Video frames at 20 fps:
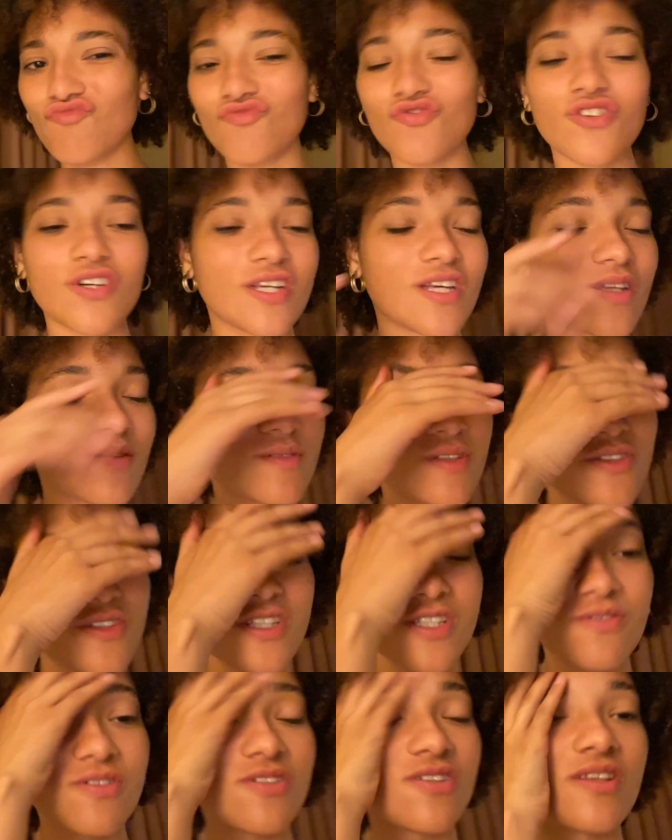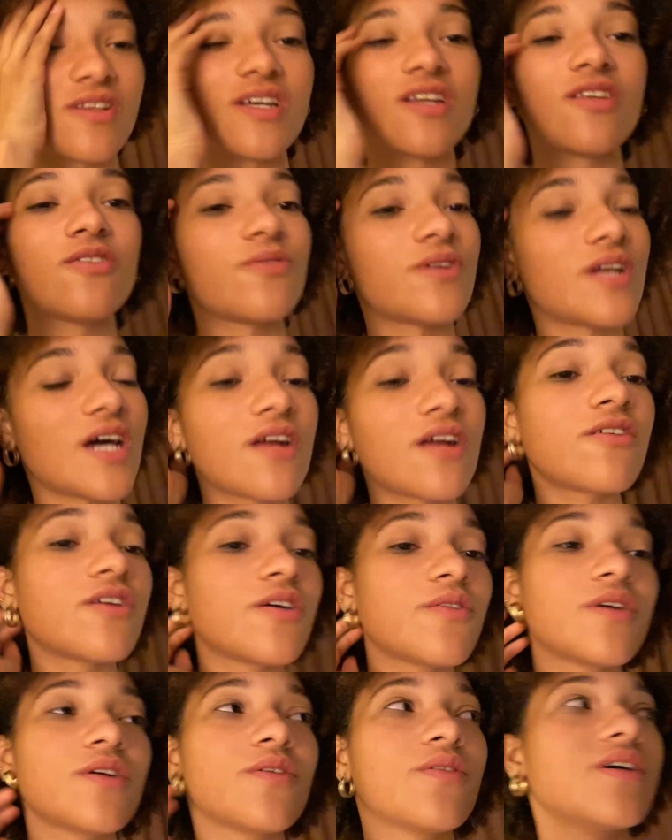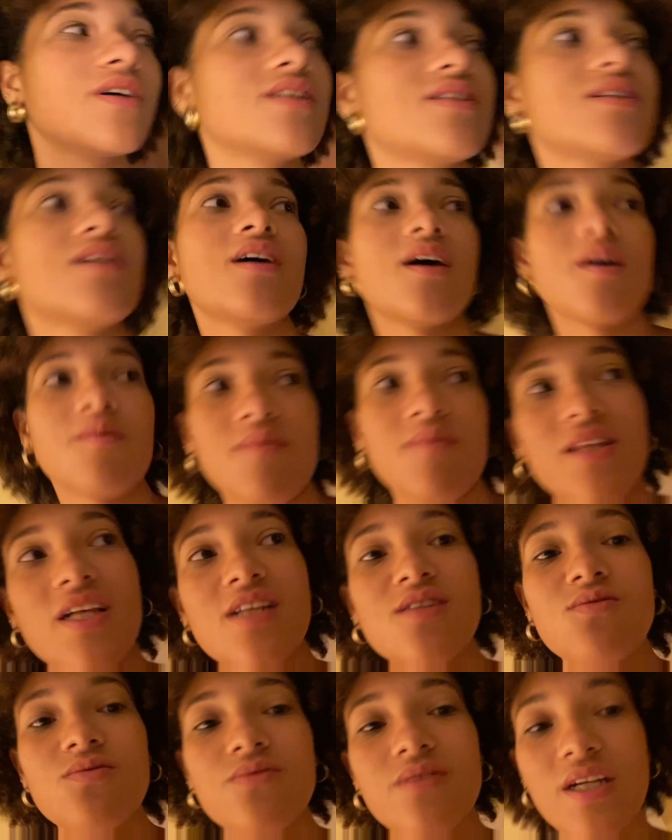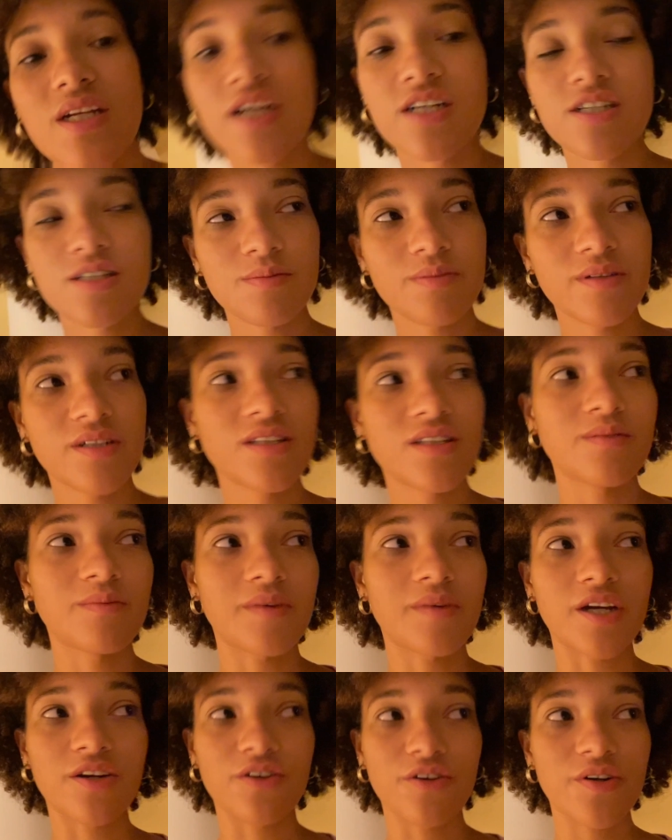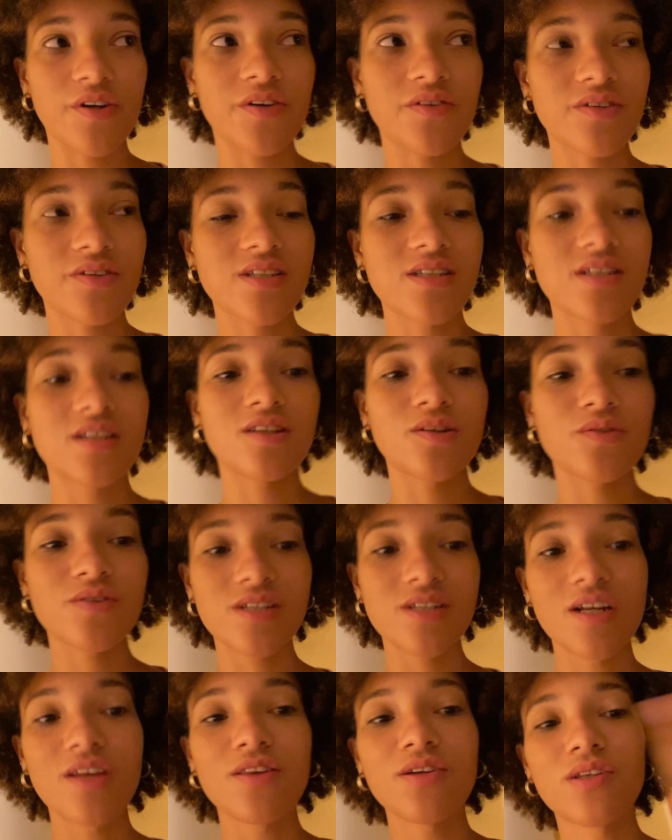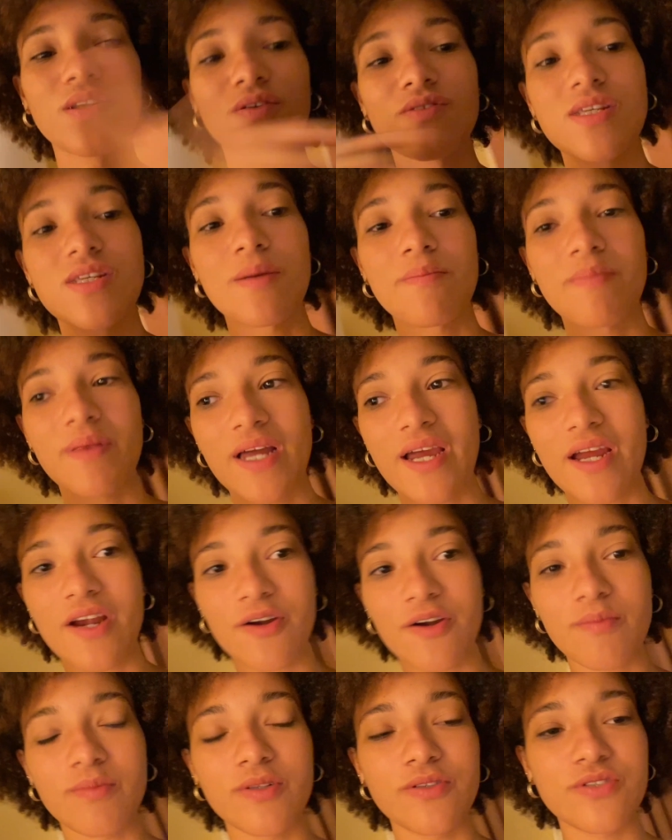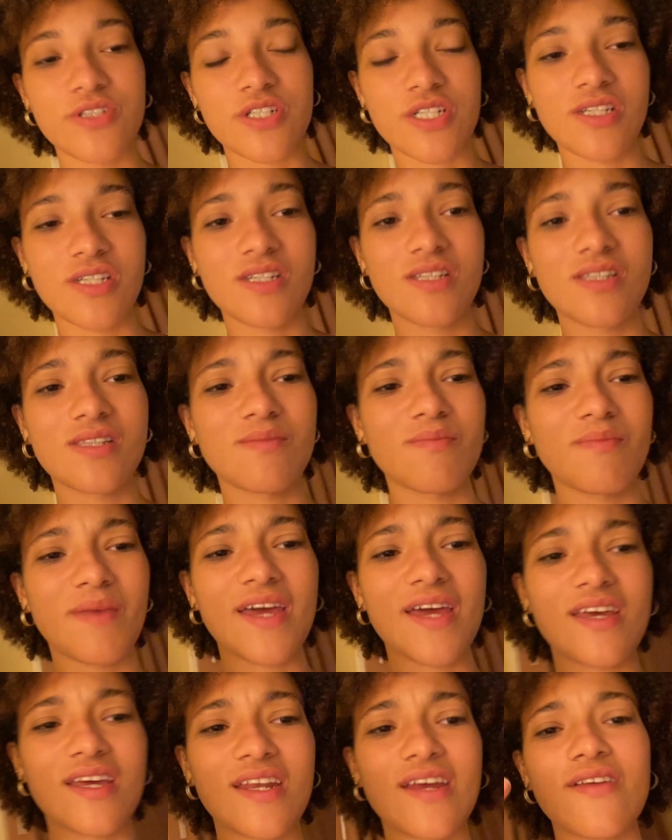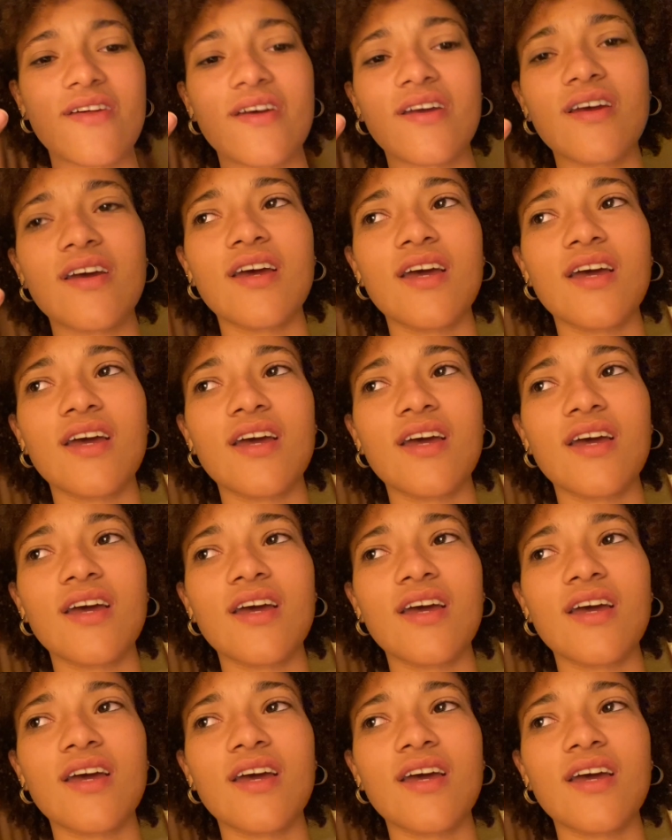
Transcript: No, the blue cheese was on the other one. I don't know what it was, but that's the one that I just put in the microwave. Because then there was another one that was like pear, blue cheese, and bacon, I think.